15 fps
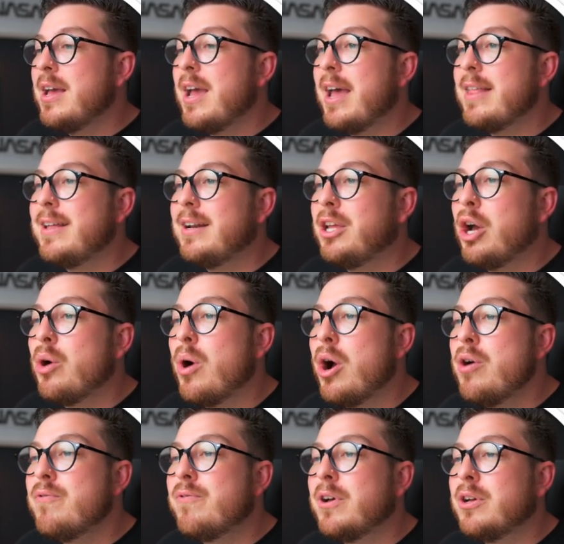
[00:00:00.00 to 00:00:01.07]
and then go
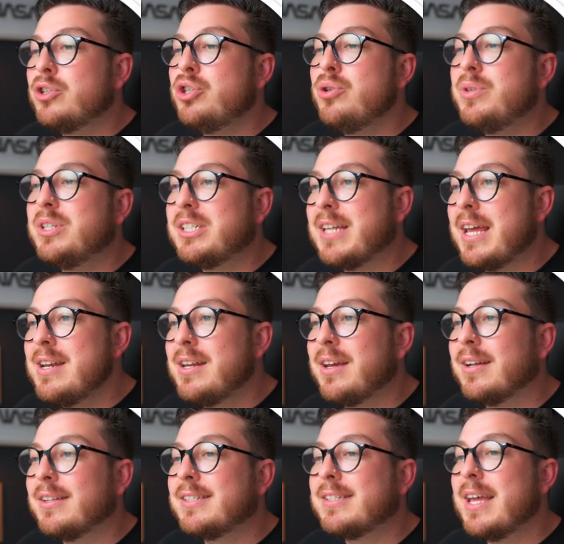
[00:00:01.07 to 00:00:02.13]
over to send
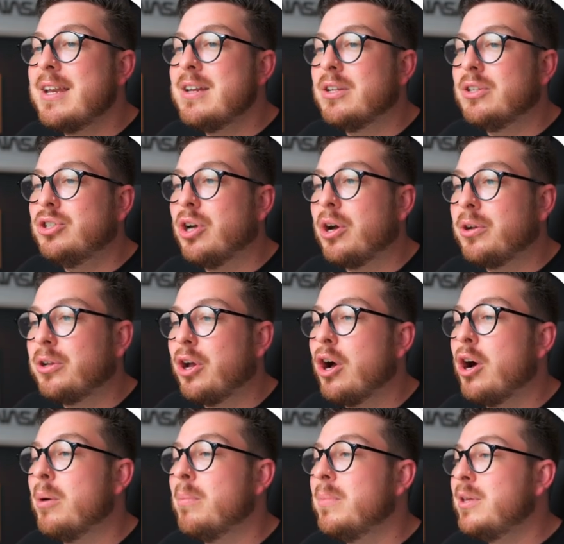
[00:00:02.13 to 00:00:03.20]
cut send dot
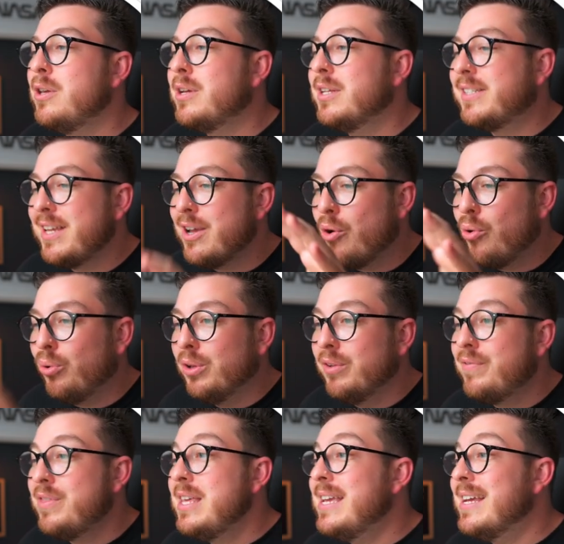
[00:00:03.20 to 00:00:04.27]
com. You can see all
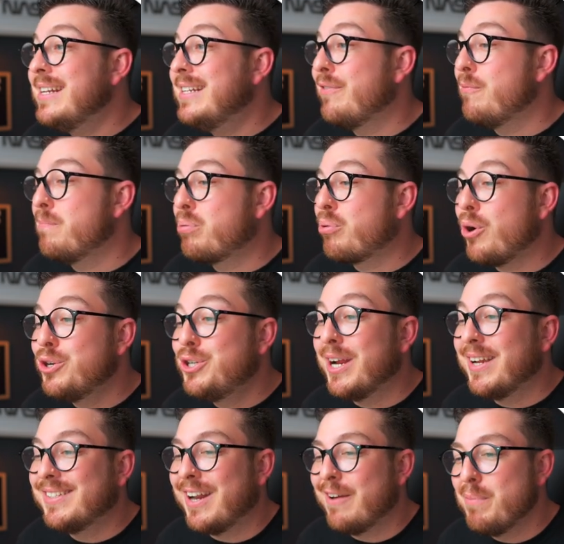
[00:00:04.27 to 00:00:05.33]
of the different
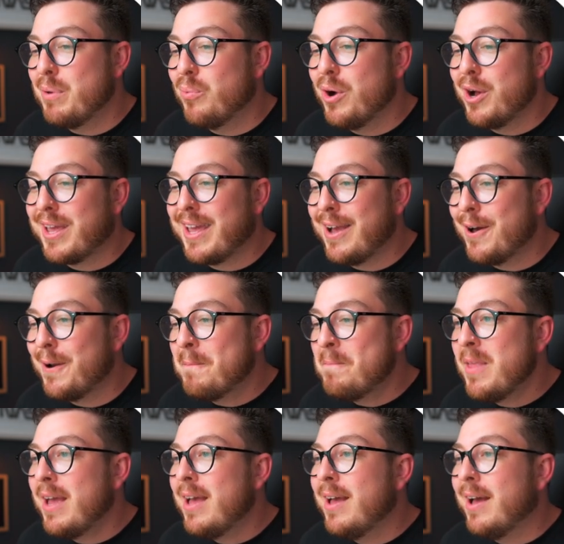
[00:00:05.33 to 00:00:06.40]
projects that I've been working on.
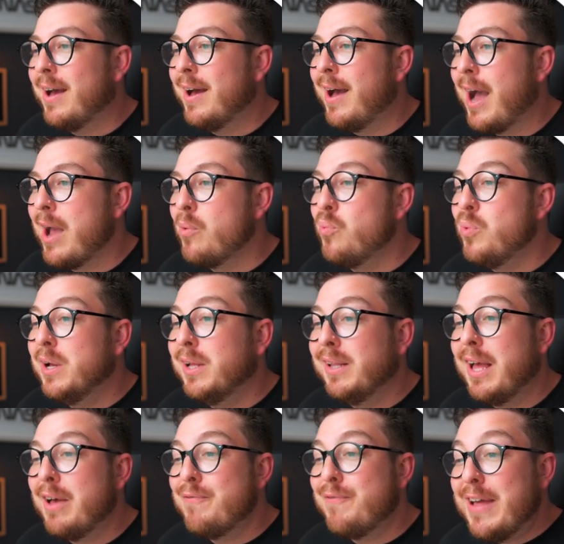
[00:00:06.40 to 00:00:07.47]
Uh, I
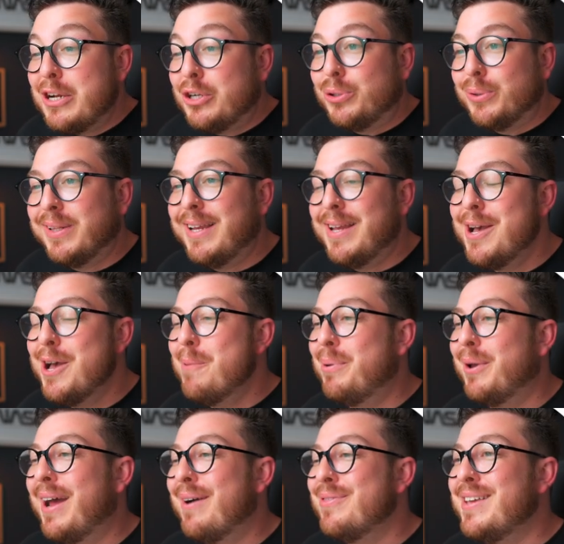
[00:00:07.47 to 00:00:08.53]
will eventually
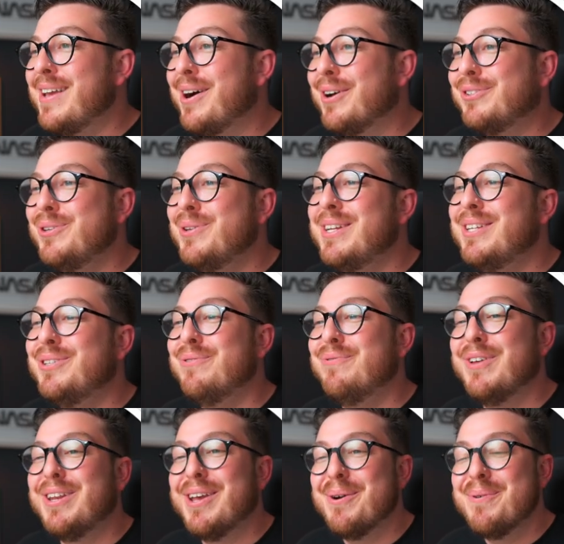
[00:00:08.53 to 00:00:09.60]
put out the R two D two
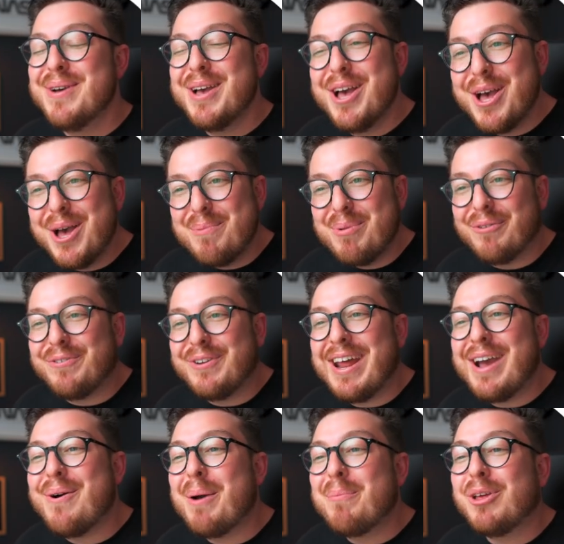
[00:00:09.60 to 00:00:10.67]
video, but for
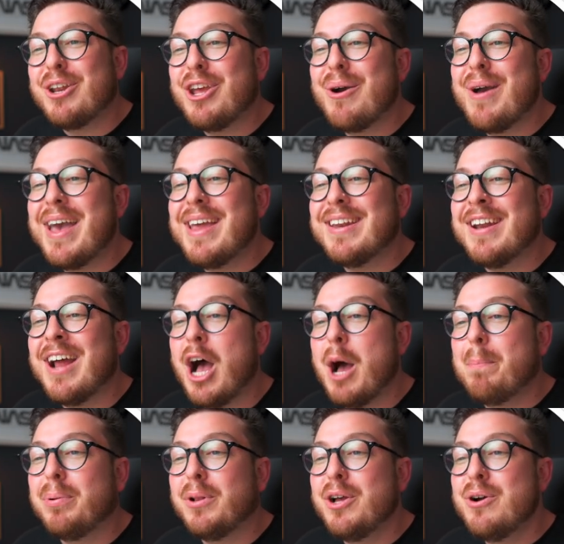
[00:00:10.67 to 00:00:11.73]
now, I'm gonna go ahead and
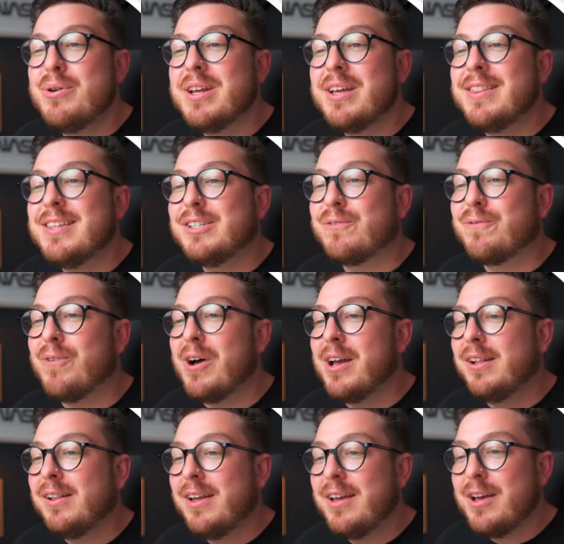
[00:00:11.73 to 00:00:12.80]
upload this
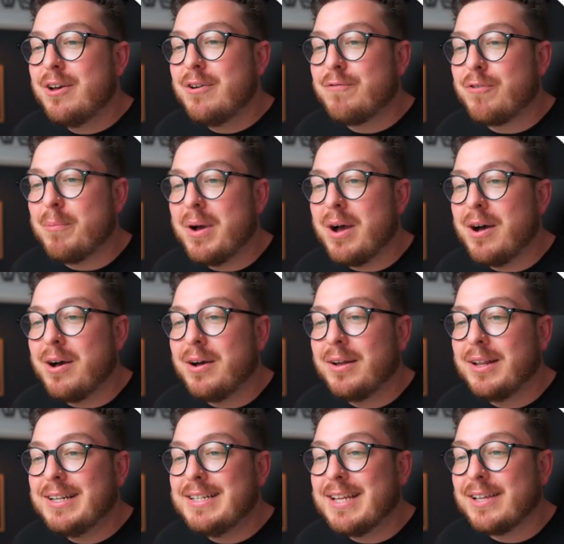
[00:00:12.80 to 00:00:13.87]
file from
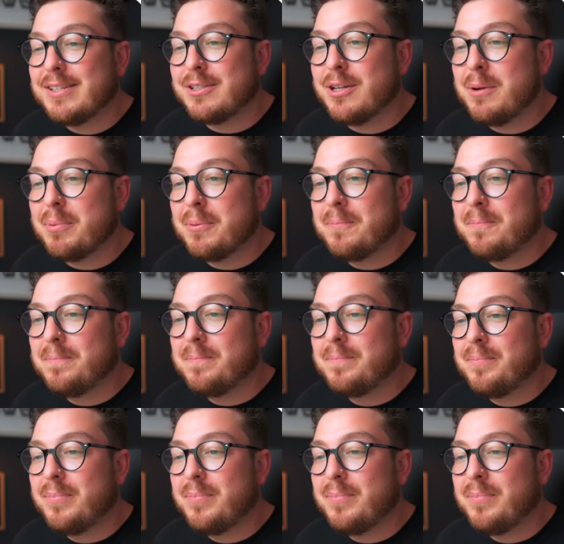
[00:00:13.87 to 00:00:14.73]
our desktop.